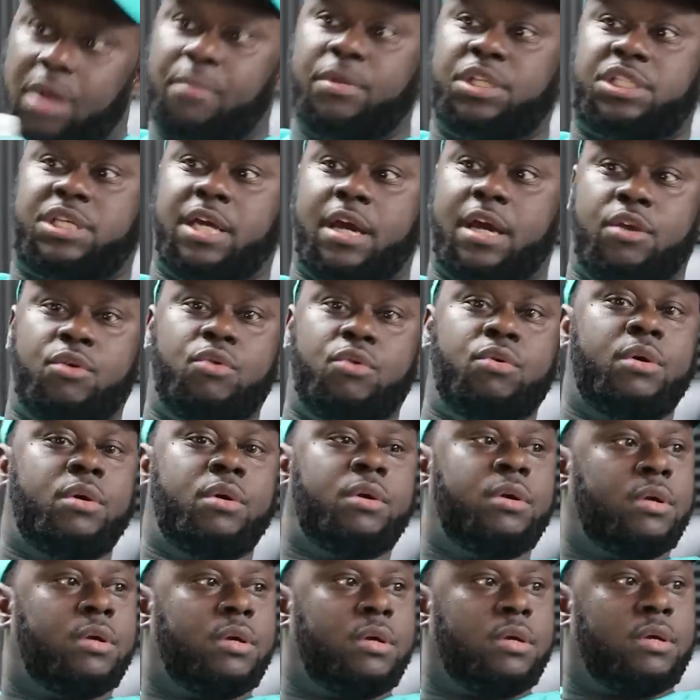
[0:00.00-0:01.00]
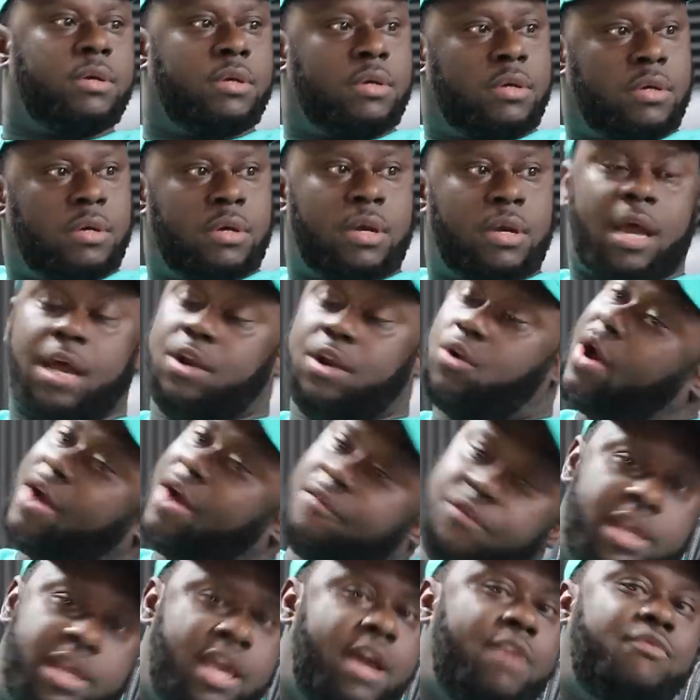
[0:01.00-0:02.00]
I'm gonna tell you. I know
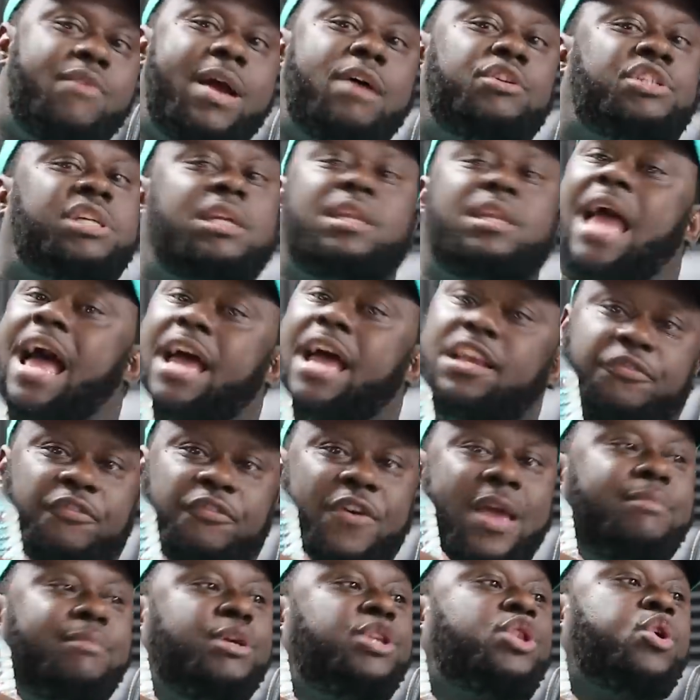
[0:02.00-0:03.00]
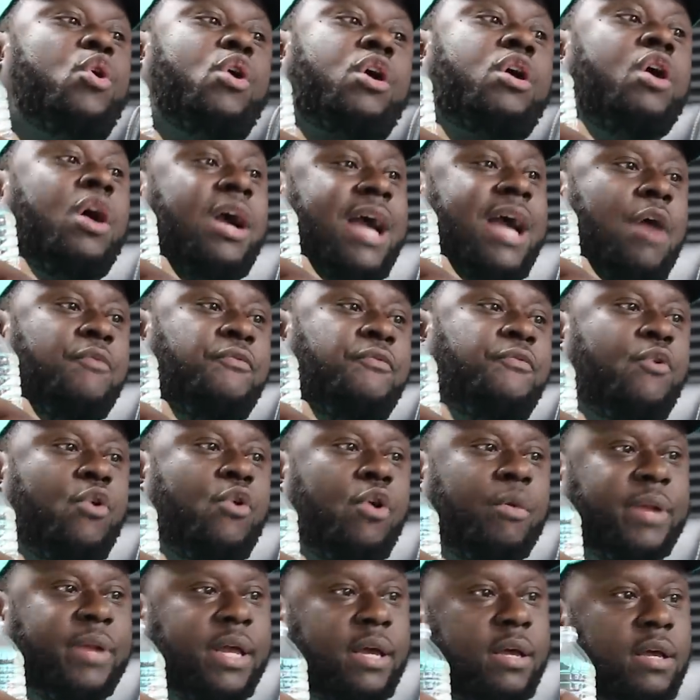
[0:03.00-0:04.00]
every year around July, his family throw a cookout
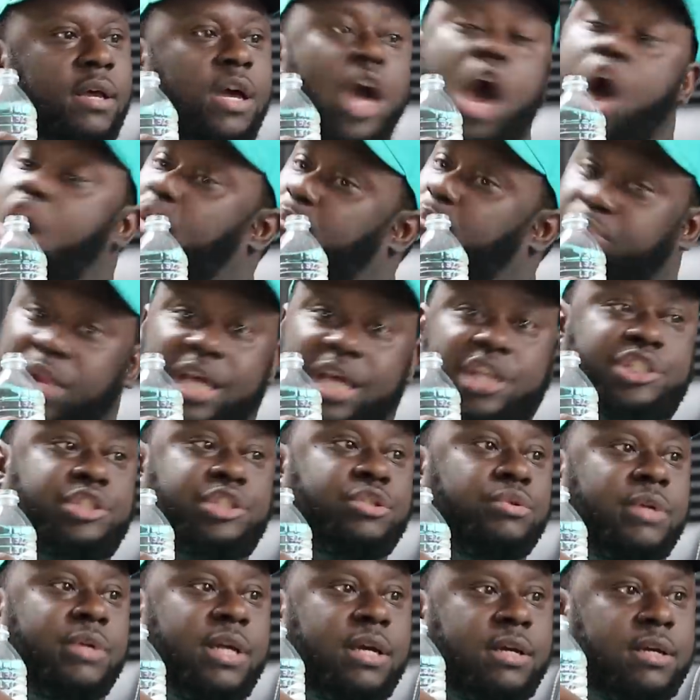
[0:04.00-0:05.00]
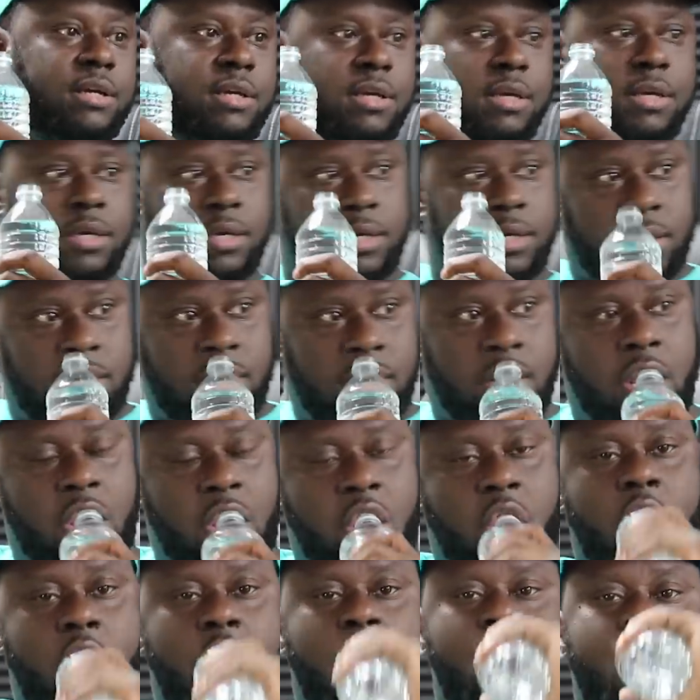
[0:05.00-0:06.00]
for him. God bless you, nigga.
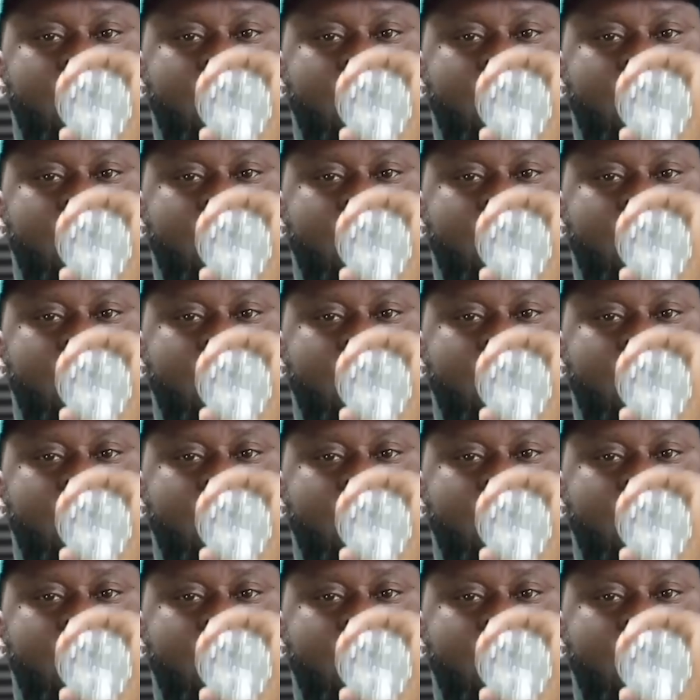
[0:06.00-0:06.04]
Mm-hmm.